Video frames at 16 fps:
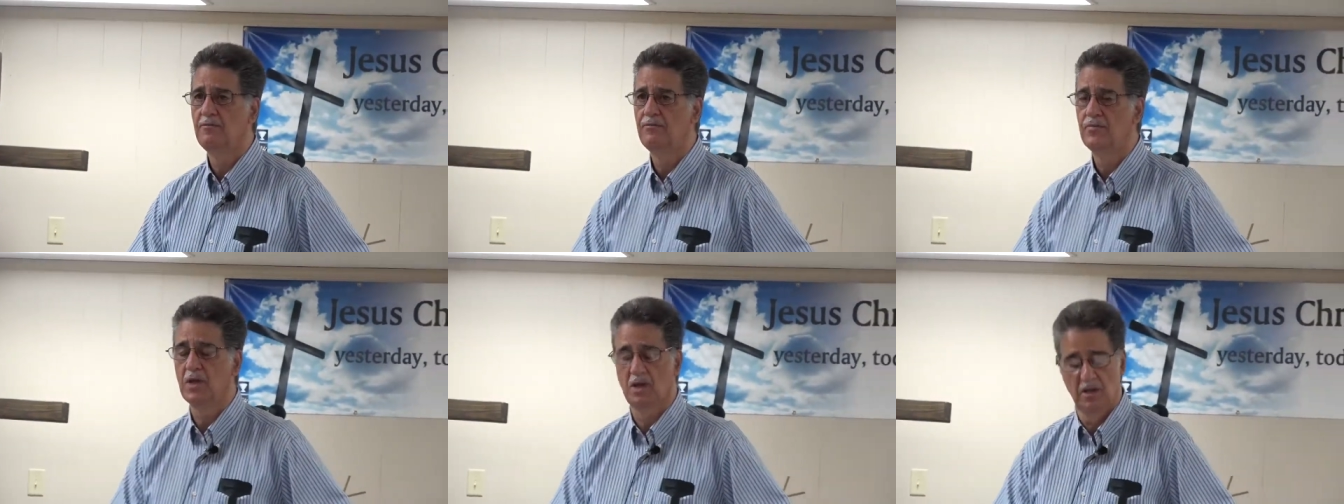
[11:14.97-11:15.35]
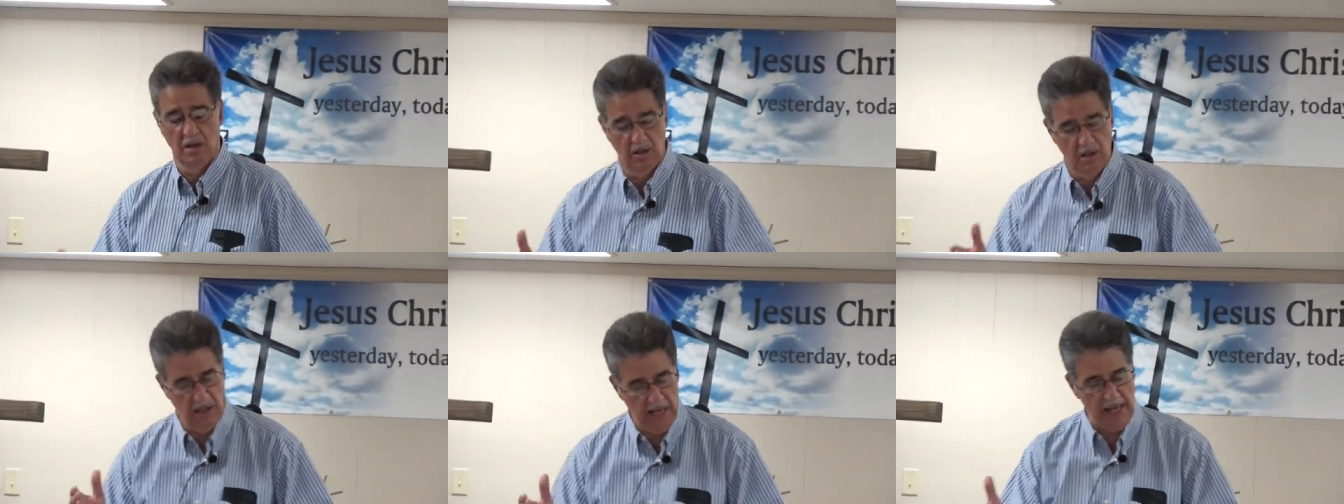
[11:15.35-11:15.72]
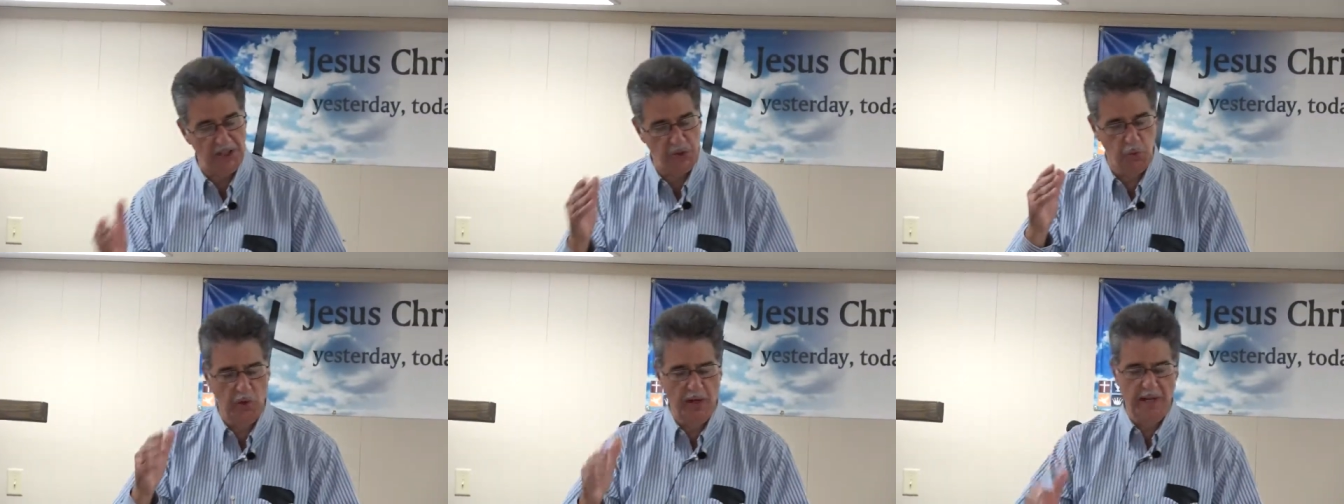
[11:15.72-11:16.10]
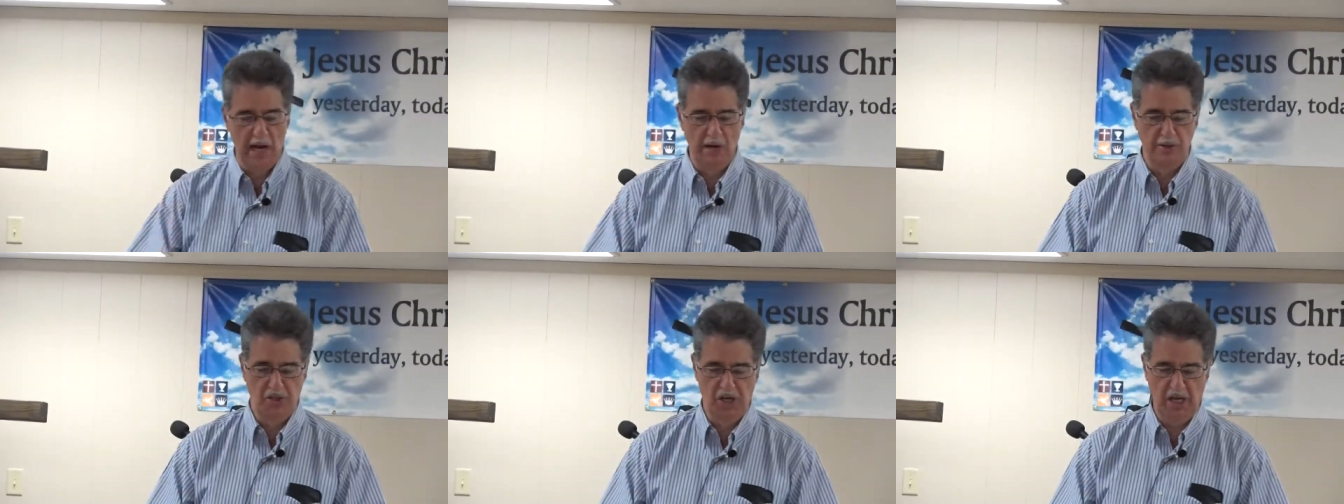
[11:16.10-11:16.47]
Jesus. Yes, we
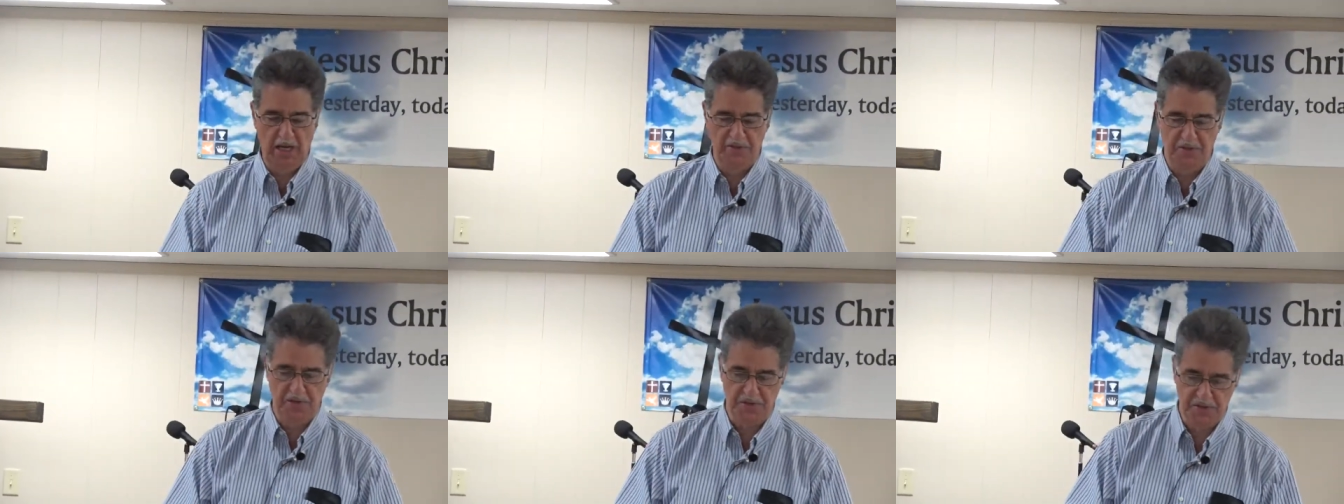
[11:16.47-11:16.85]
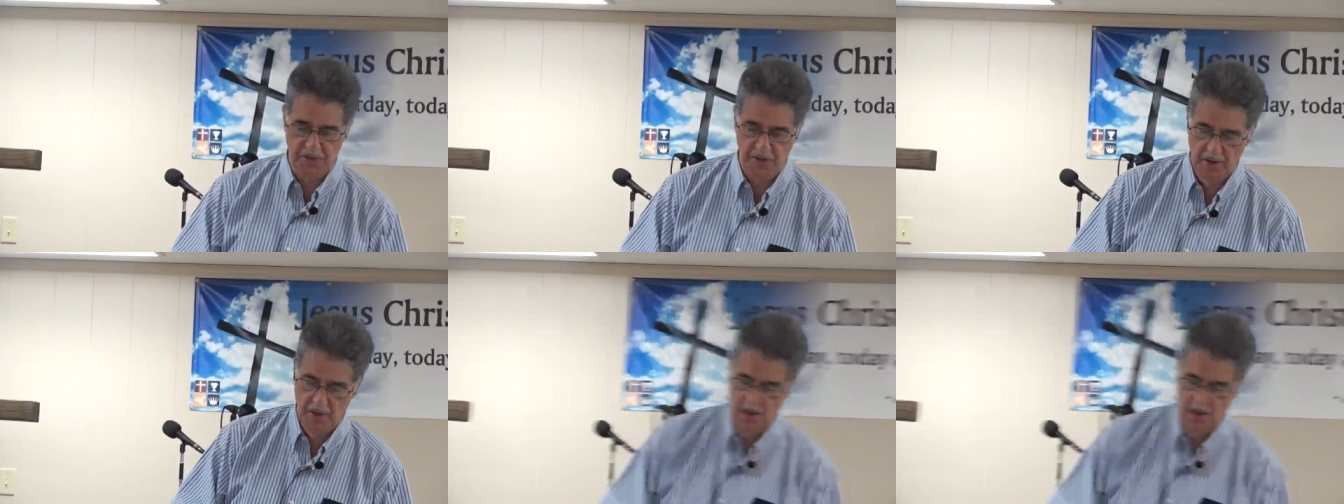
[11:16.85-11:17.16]
know Jesus.